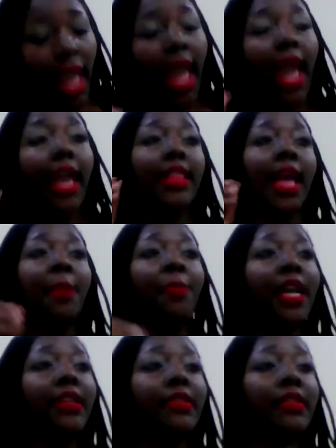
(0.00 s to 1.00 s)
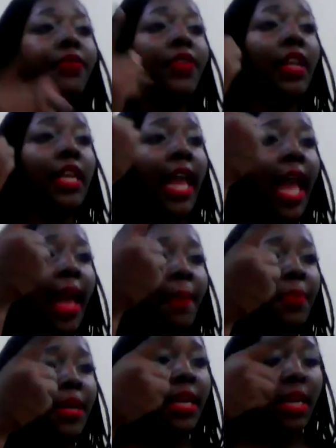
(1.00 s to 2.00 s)
And that place is feeling
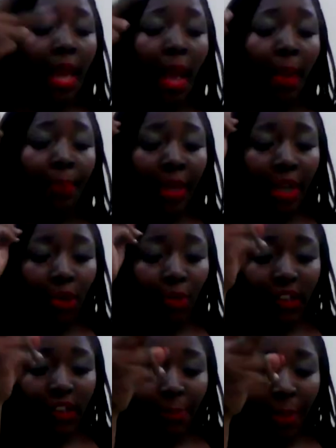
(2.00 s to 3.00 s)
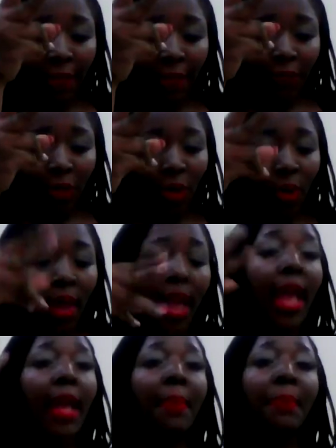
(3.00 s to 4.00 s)
happy, being
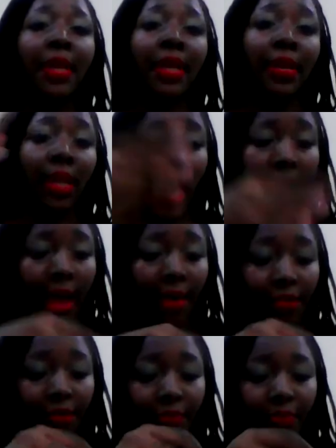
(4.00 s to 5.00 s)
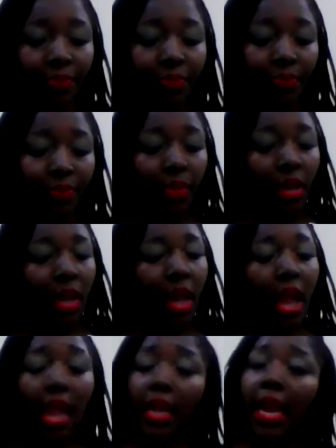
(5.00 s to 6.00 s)
respectful, and being alive.
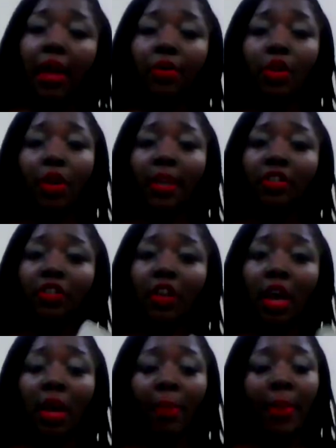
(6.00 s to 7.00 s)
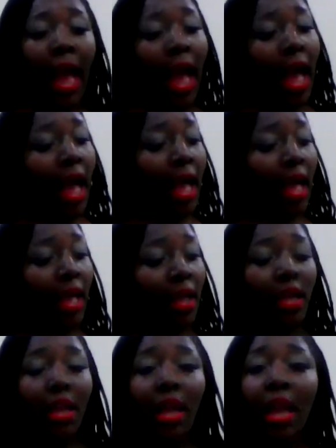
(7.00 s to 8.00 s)
And I don't know about y'all, but
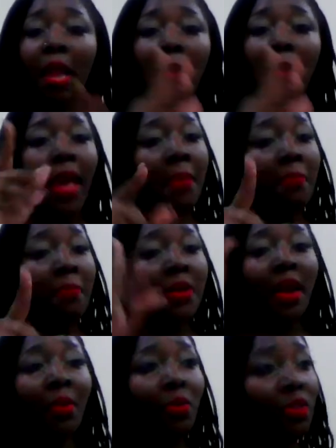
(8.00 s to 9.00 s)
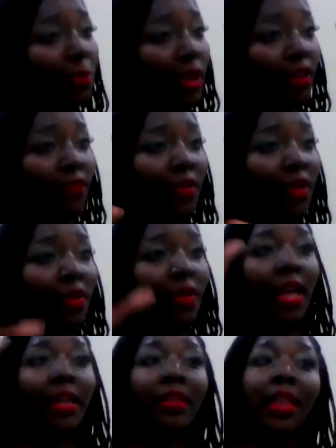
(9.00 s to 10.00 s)
I am happy, respectful,
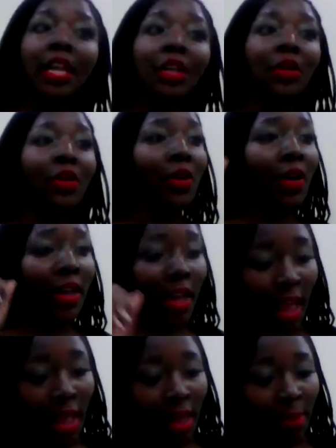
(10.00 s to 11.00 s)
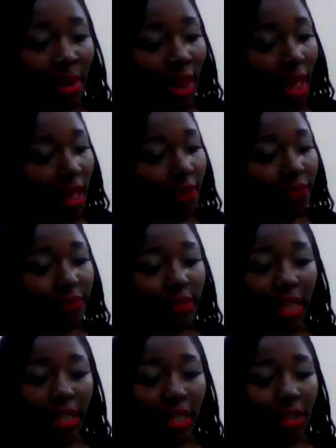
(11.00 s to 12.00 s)
and thank you, Lord, I am alive.
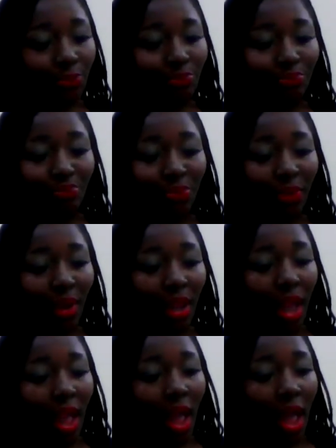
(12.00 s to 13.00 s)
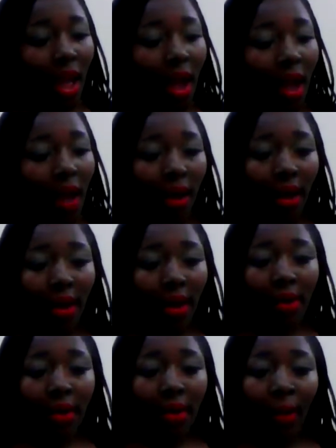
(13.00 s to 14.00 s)
Thank you.
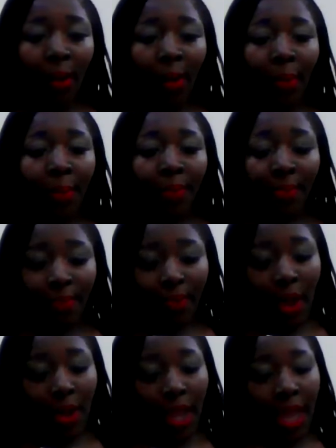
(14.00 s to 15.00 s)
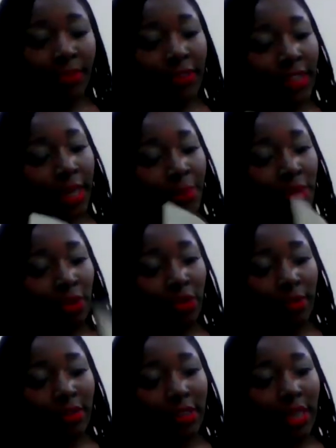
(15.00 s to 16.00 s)
Okay, I'm skipping through
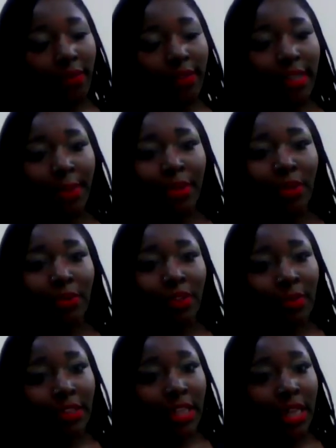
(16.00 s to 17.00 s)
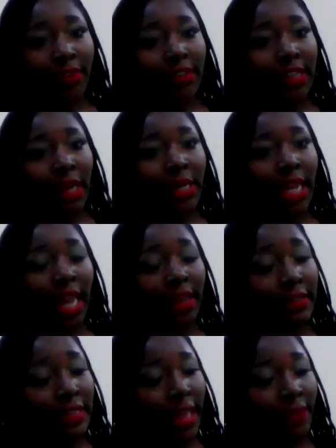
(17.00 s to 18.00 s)
some stuff because I only
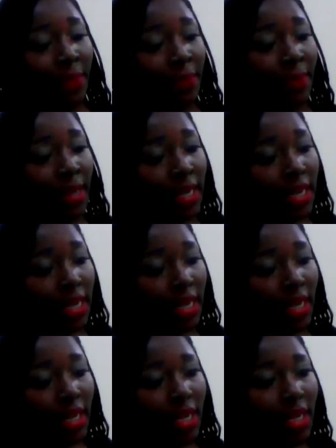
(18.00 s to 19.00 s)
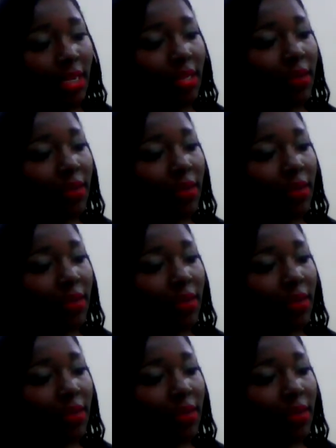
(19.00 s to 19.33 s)
have 7 minutes.